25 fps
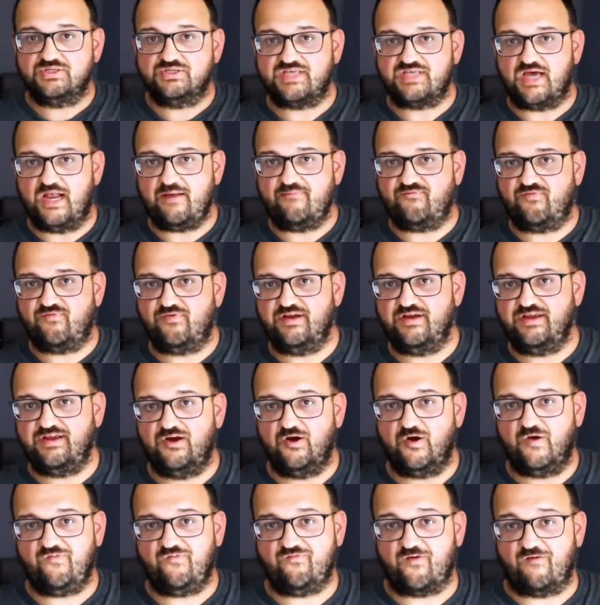sign up for a
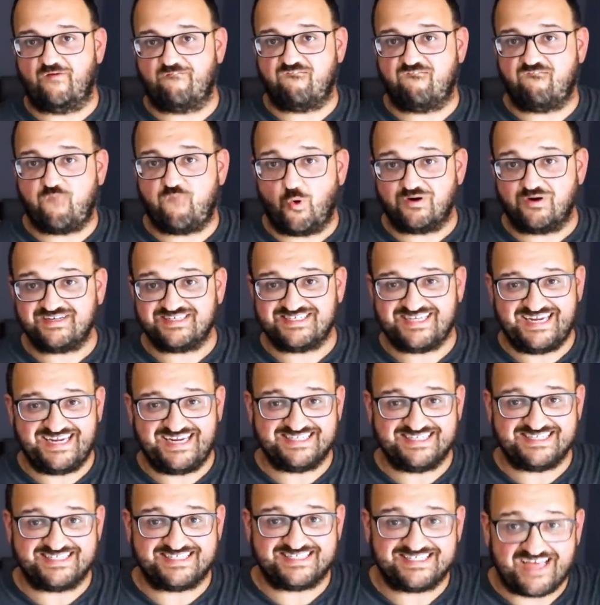year for
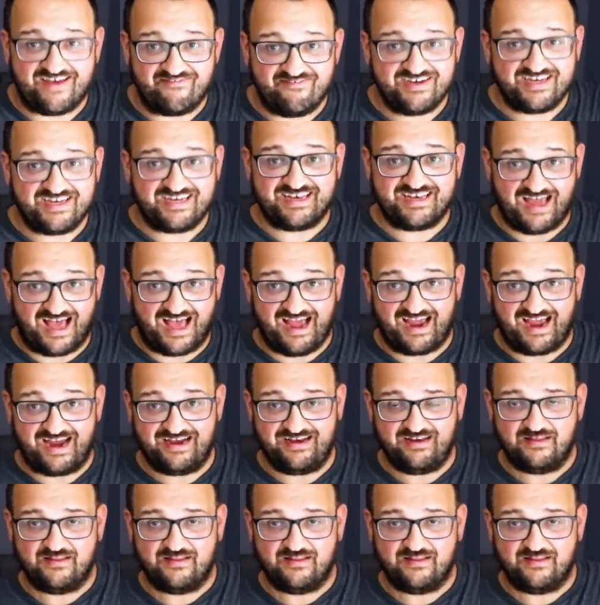$14.79.